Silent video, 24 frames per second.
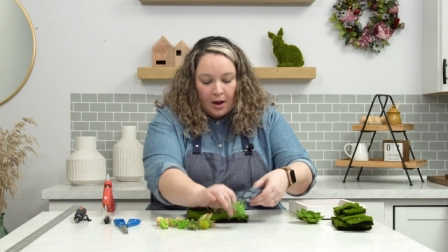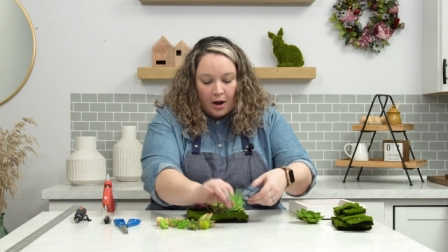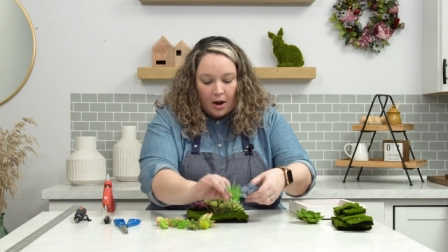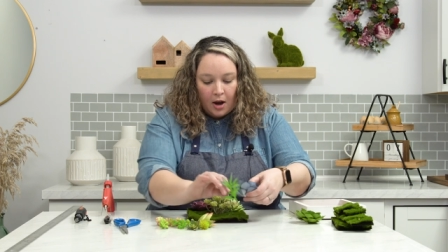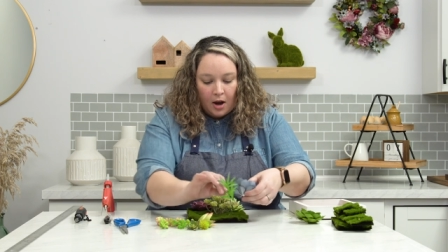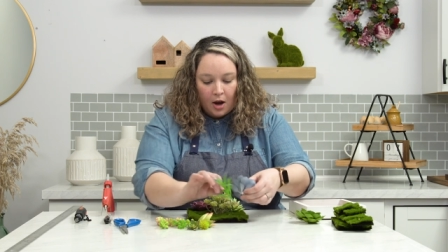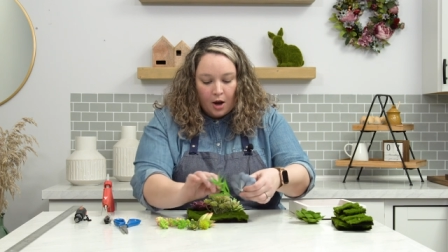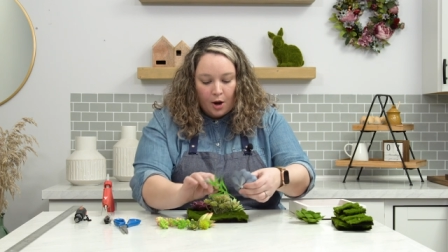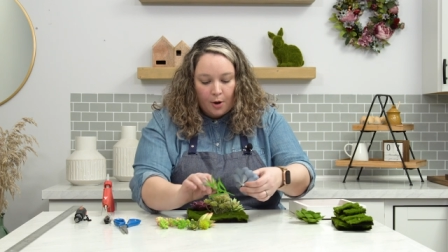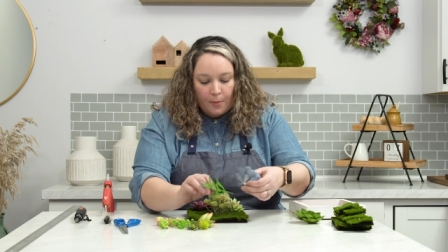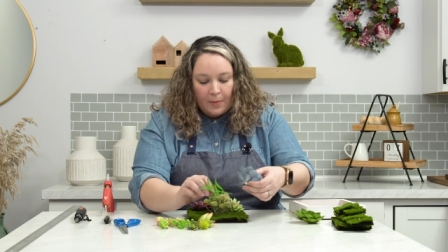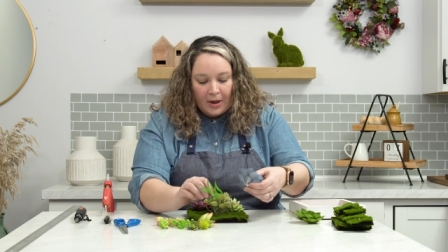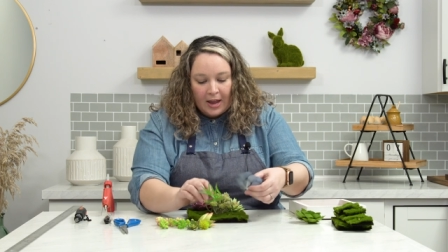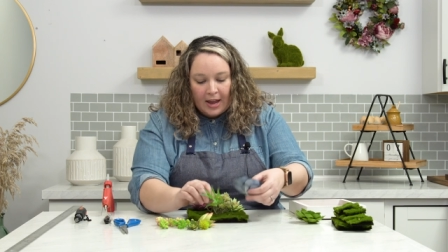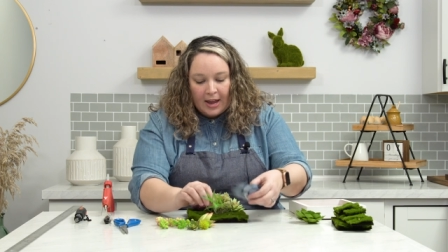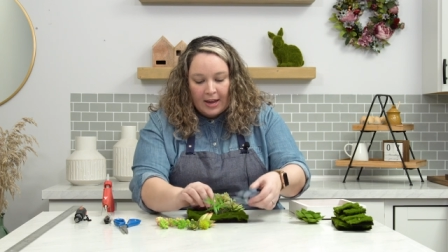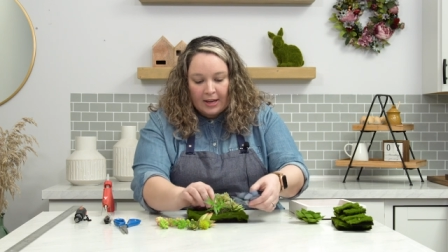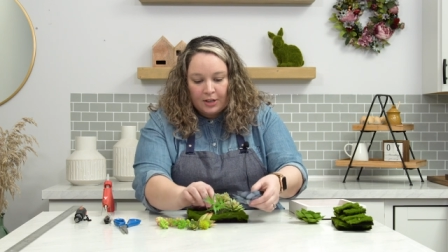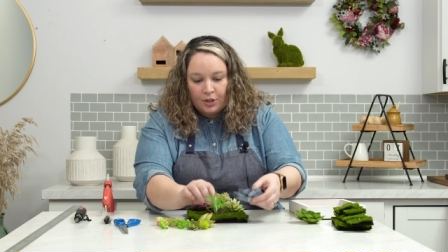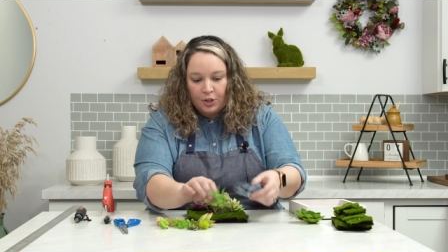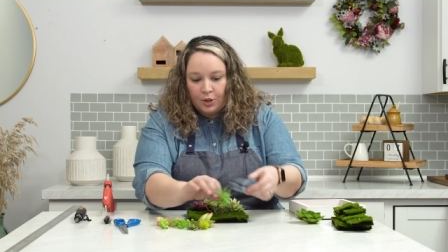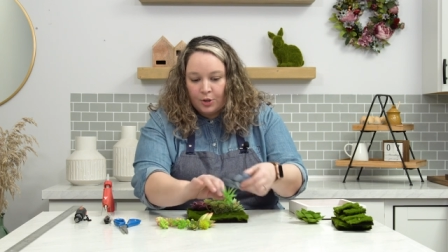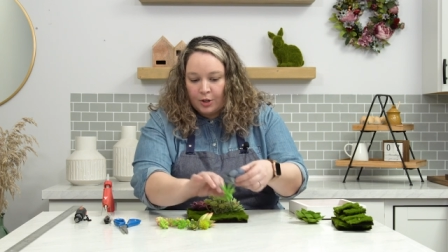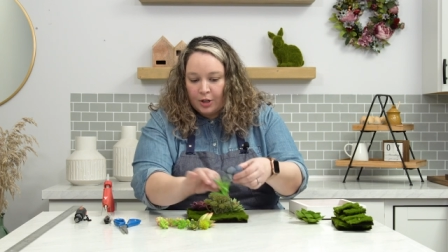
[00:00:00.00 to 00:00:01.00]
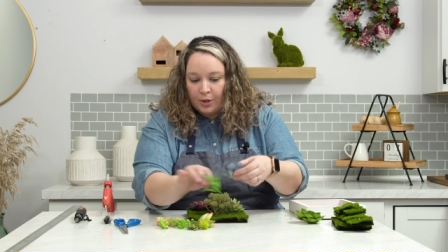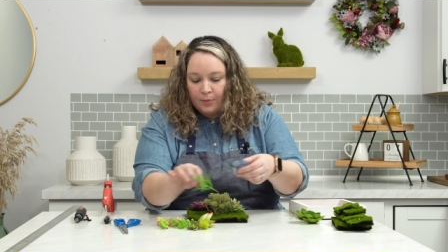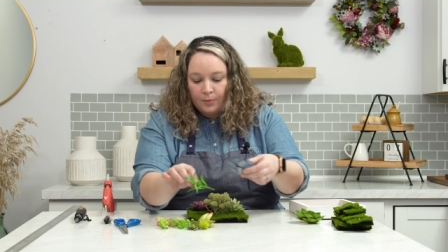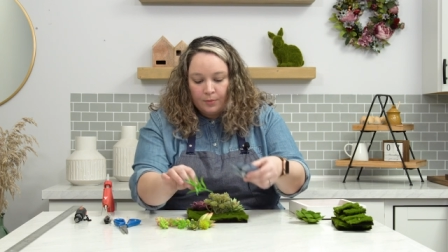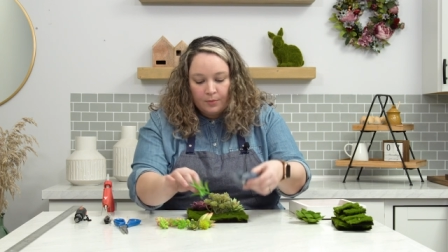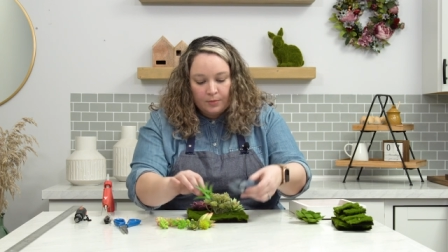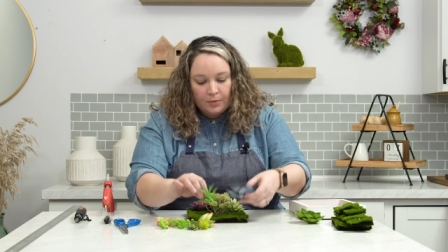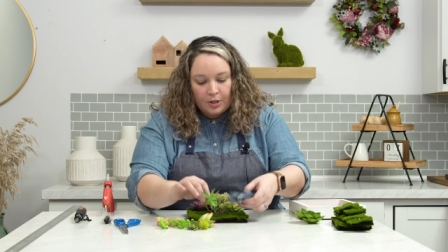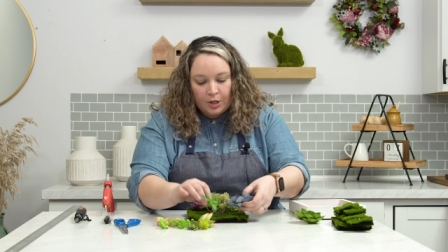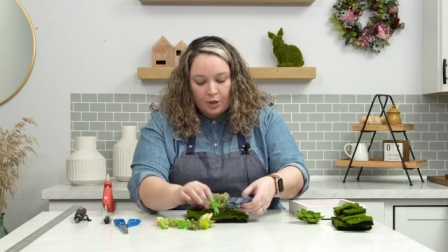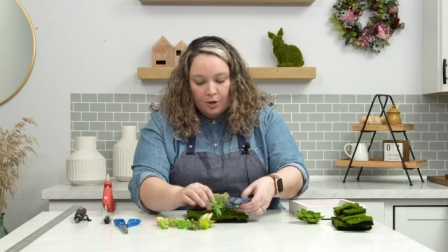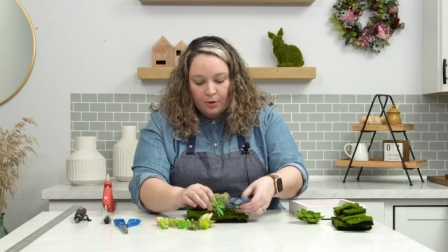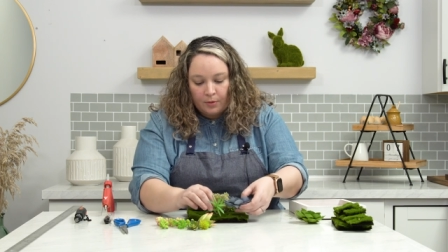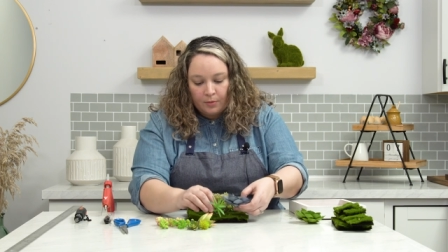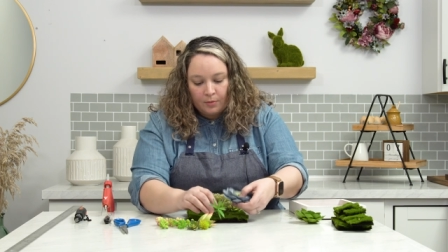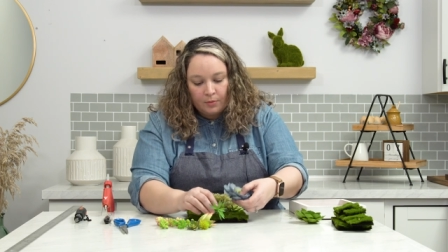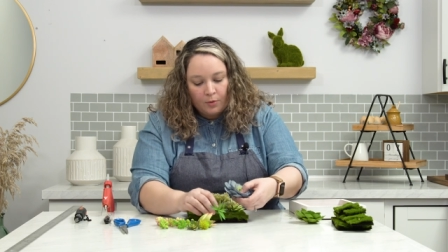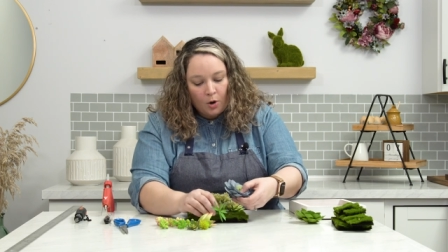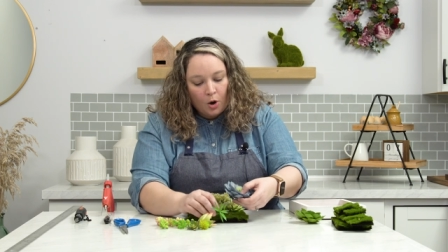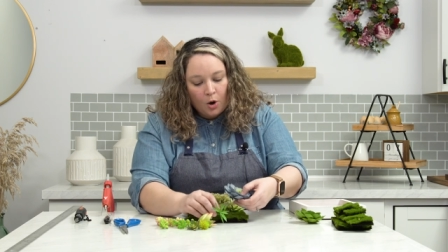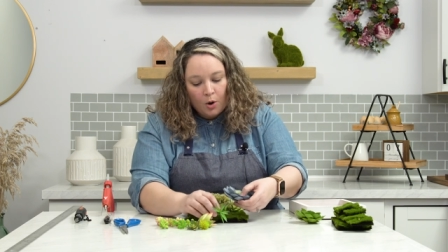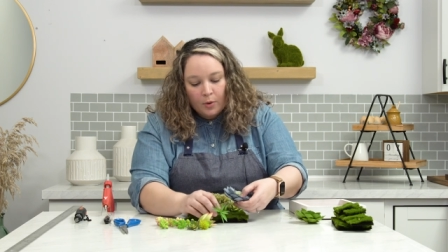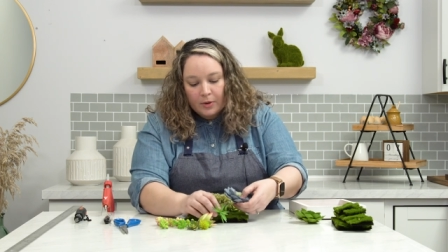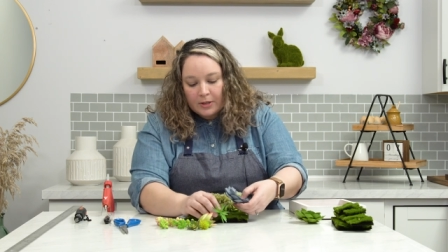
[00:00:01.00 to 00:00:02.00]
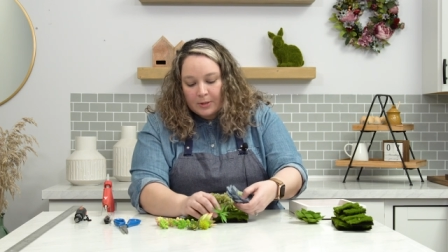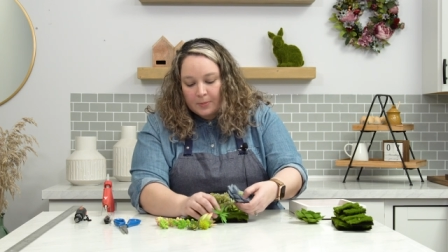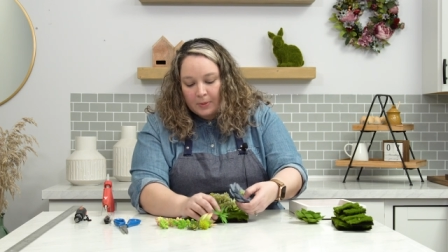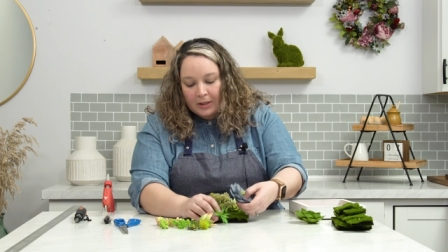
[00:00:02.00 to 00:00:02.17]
Um, and you can, you know, always